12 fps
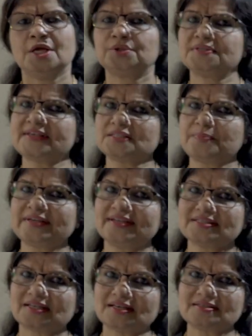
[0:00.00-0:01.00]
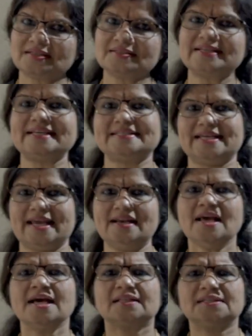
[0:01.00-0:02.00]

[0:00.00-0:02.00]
And this has been discussed in detail.